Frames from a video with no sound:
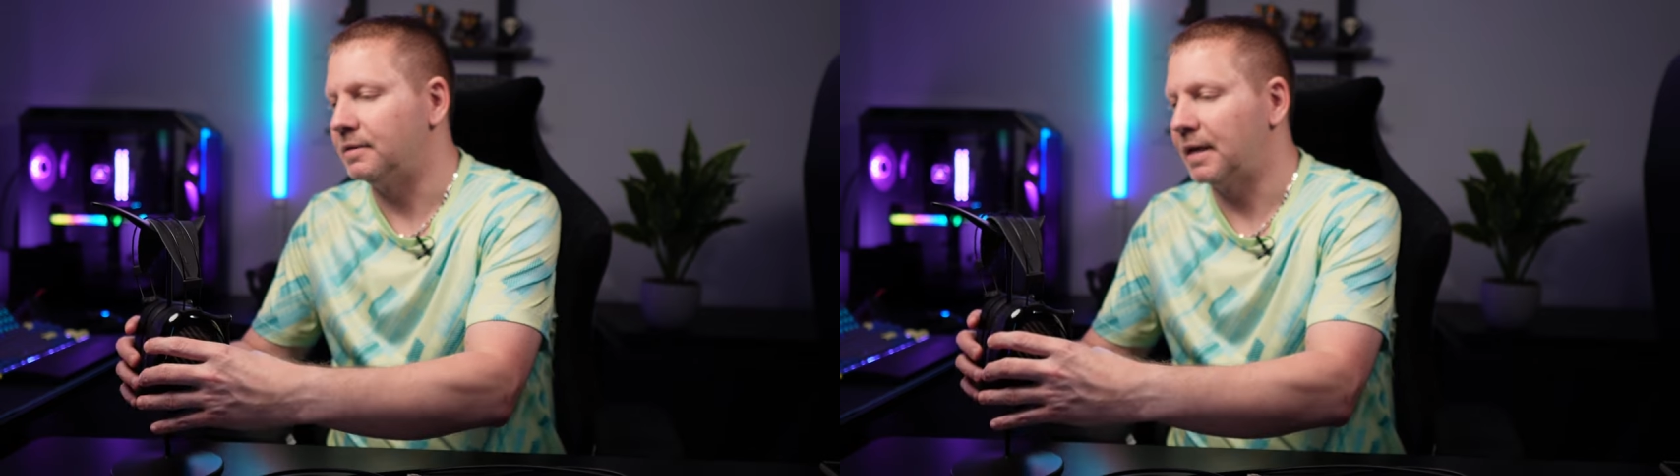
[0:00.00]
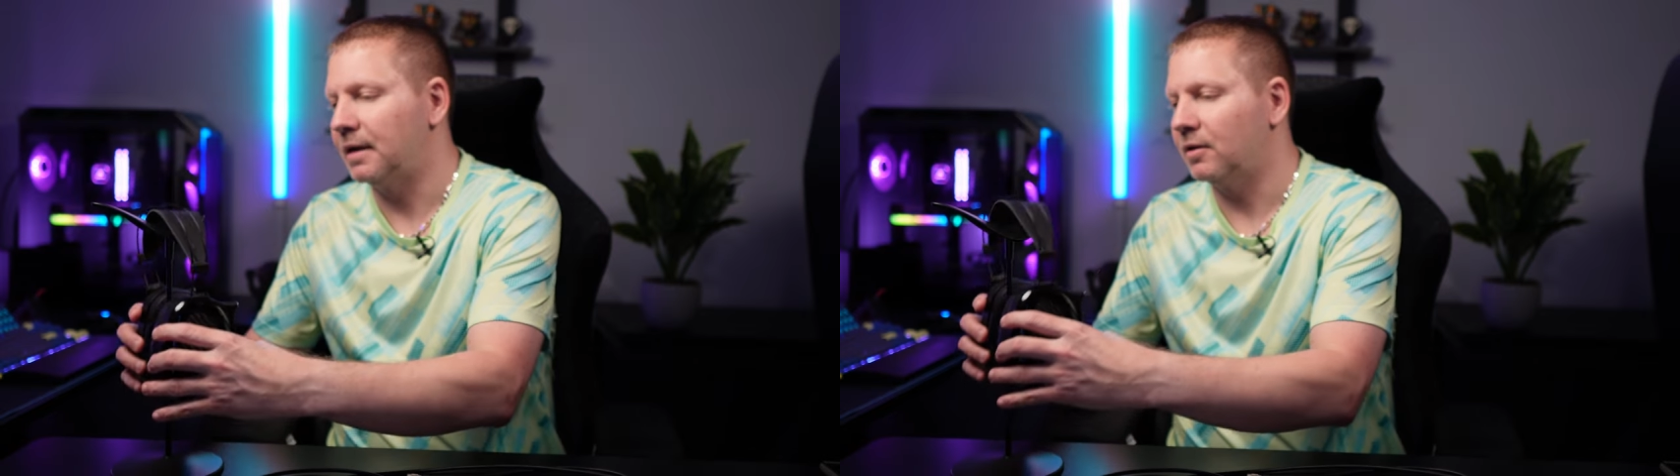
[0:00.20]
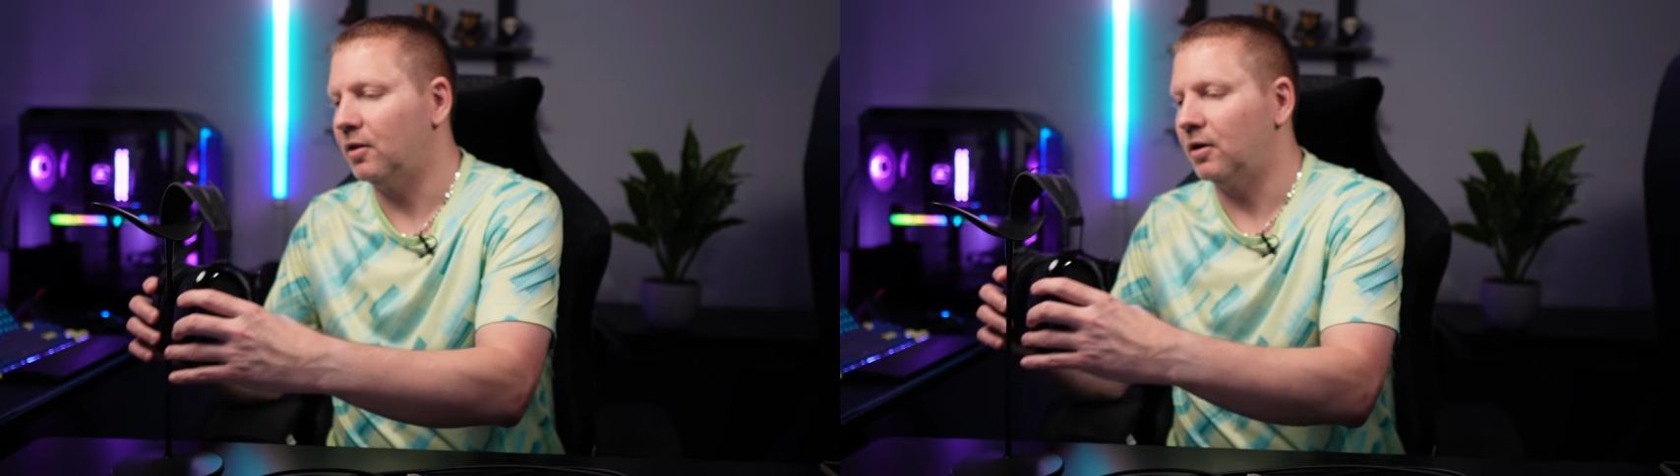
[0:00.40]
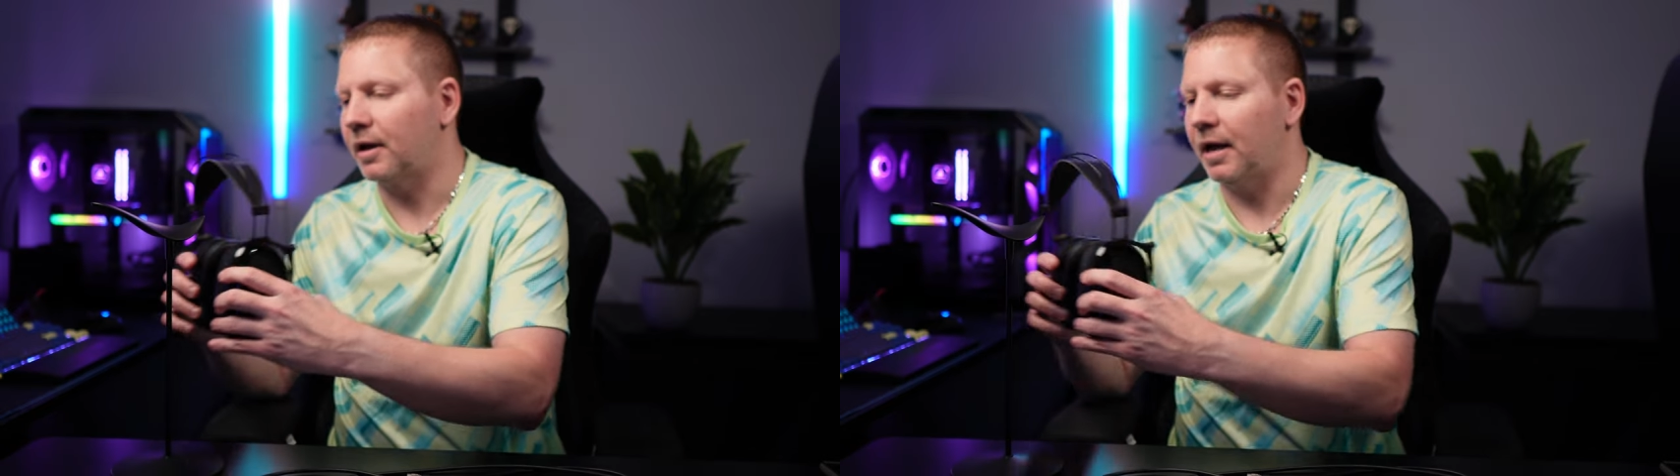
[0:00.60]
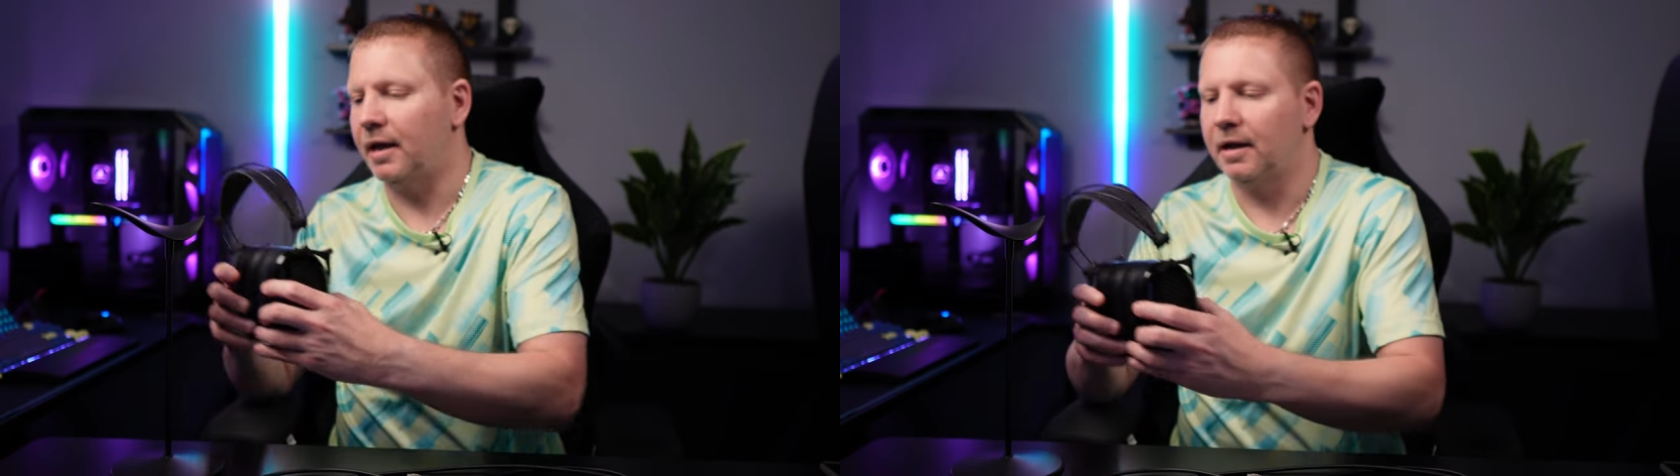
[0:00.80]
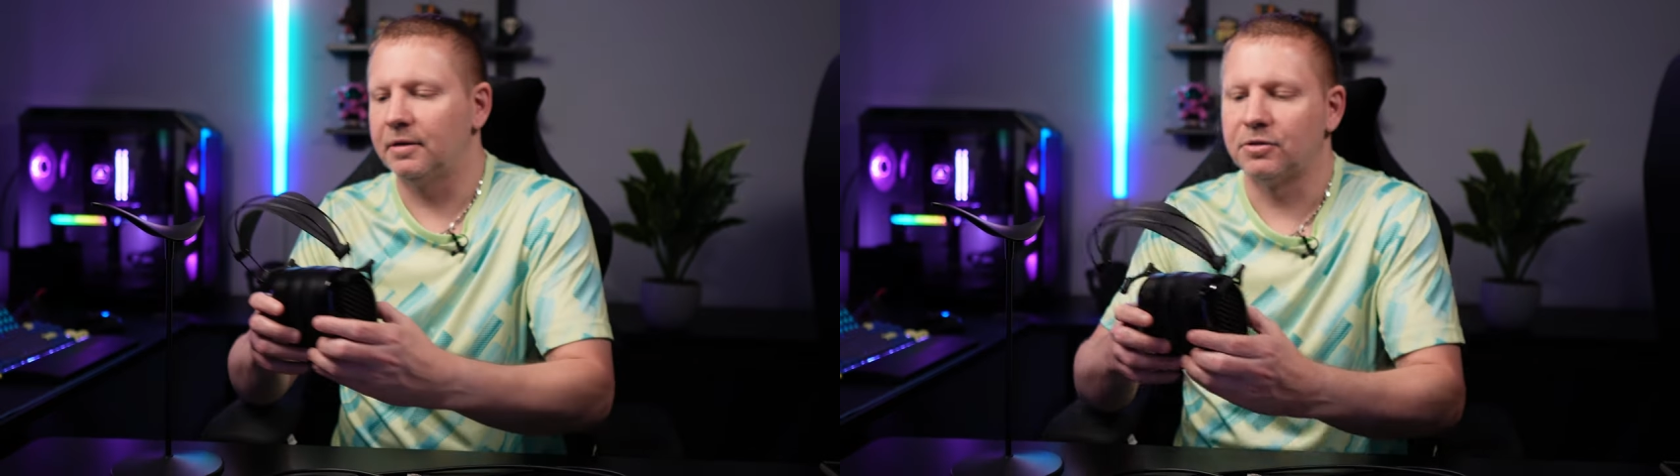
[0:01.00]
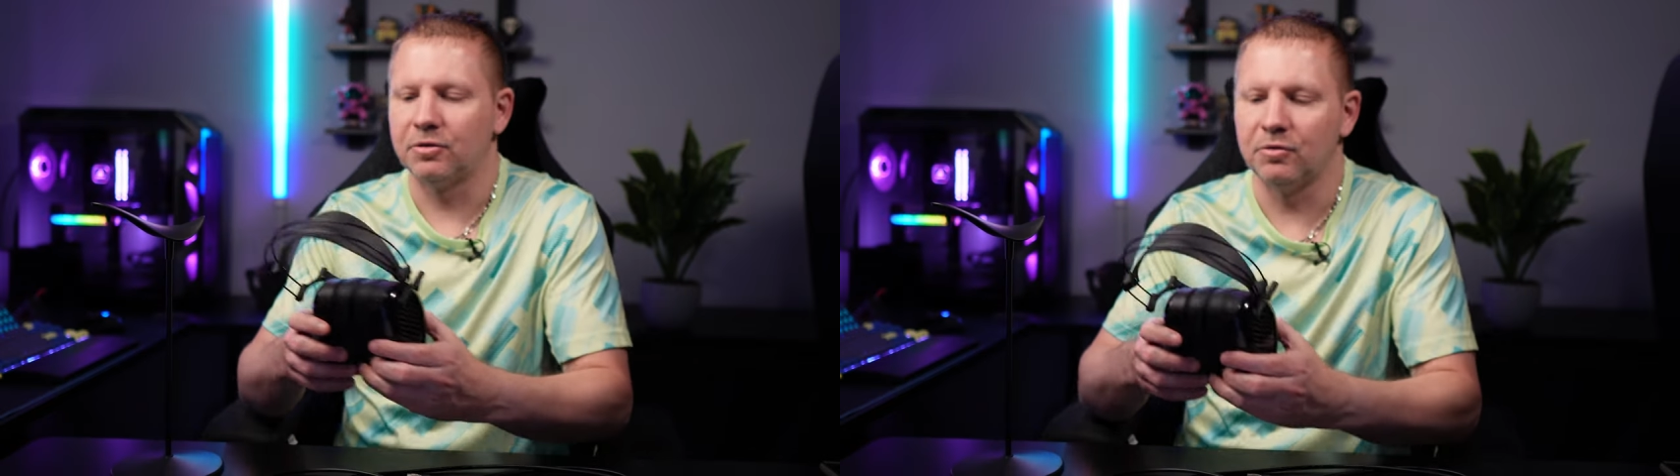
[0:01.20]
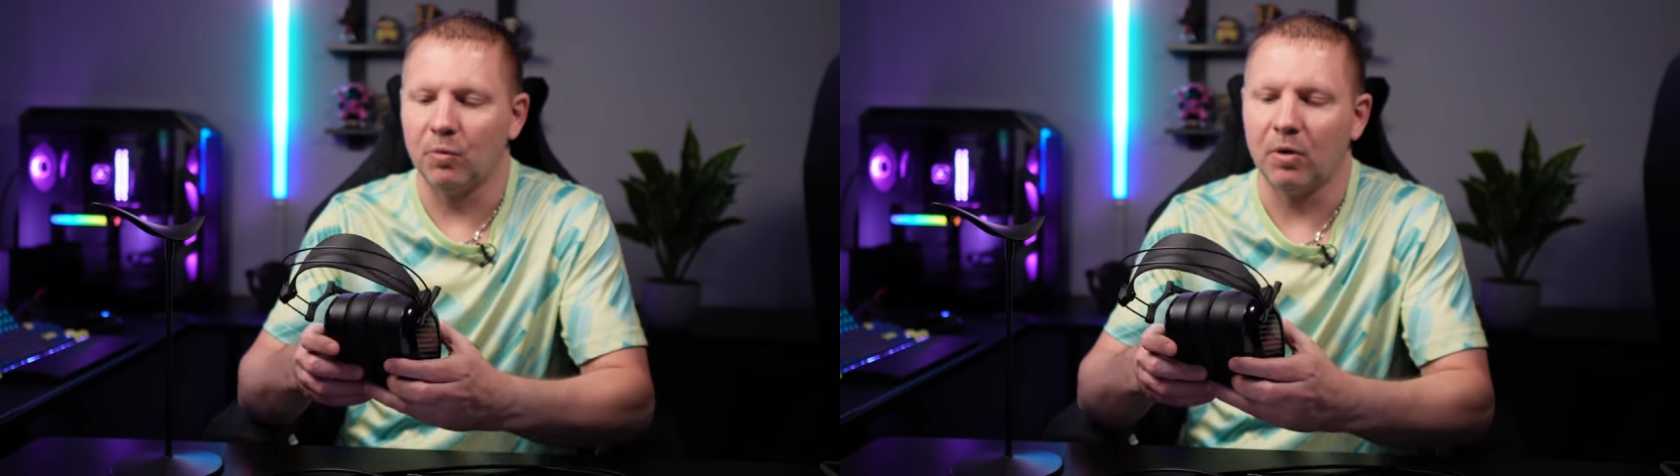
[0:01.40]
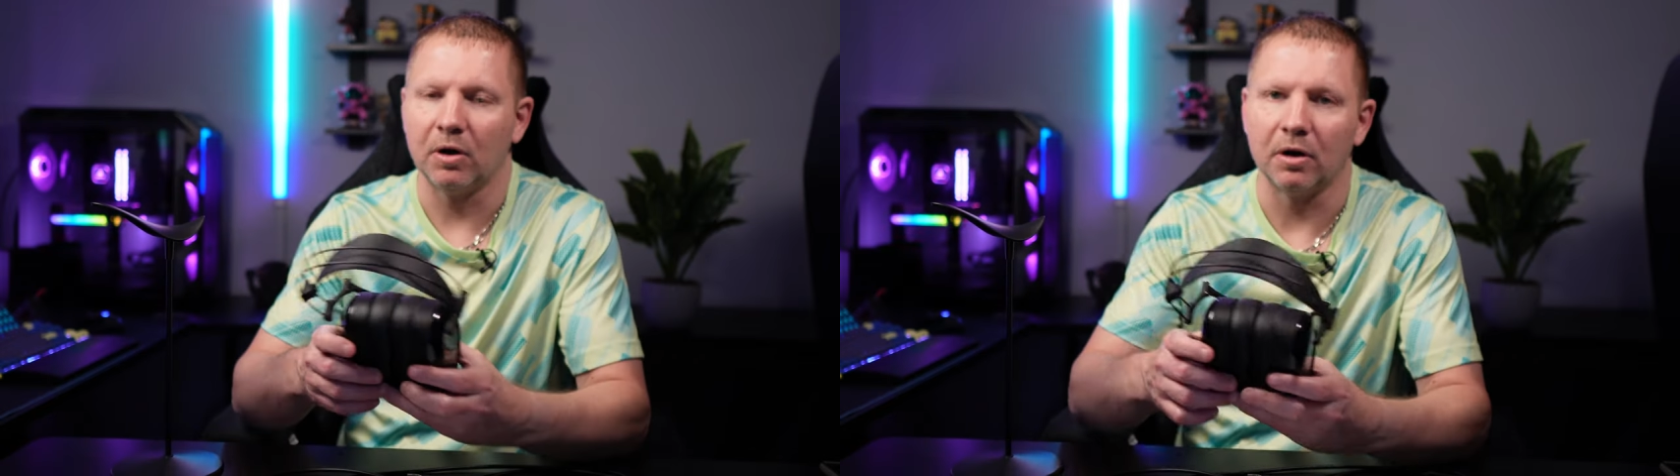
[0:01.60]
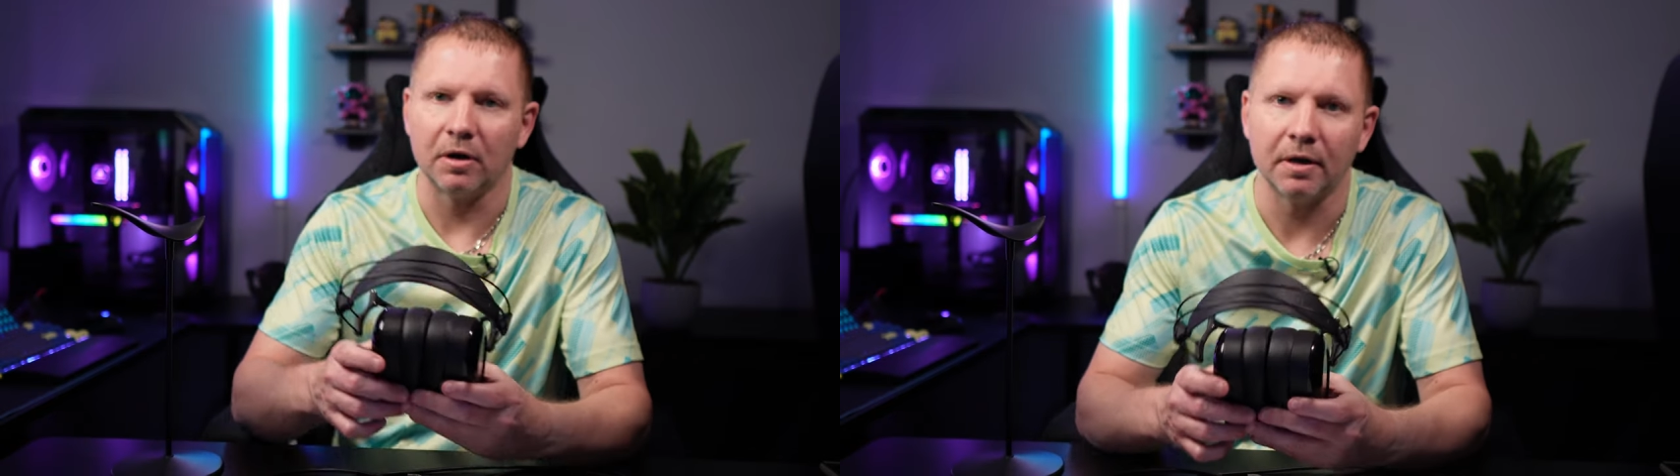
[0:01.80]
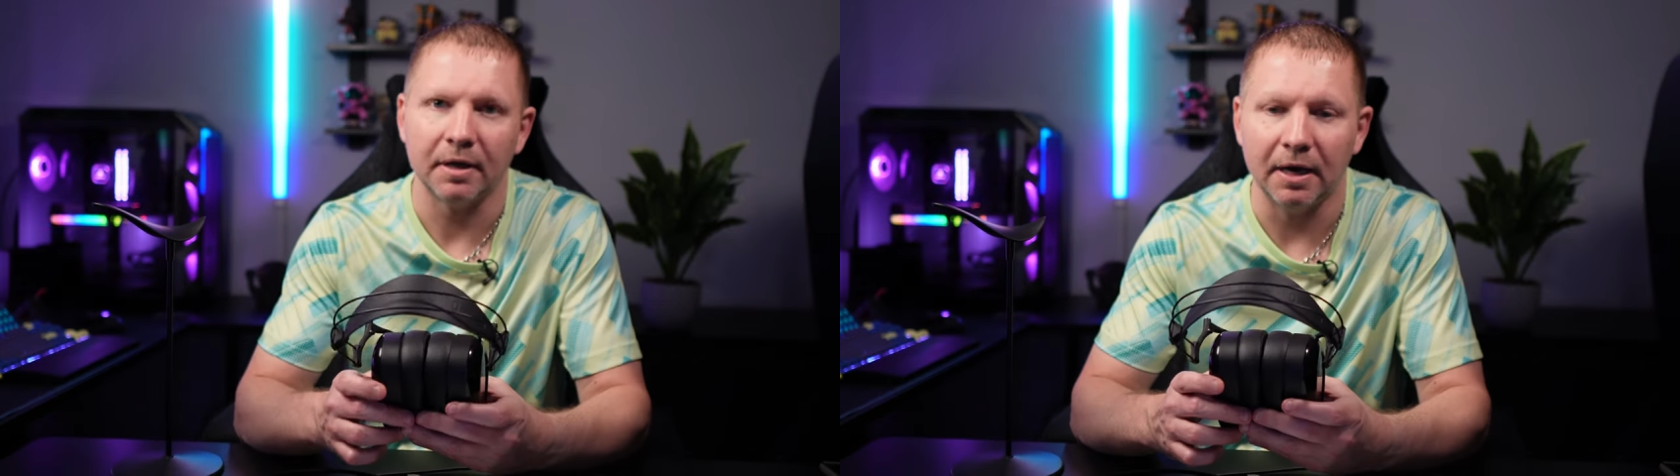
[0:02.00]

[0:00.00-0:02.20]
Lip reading: Dan Clark Aeon 2 Noire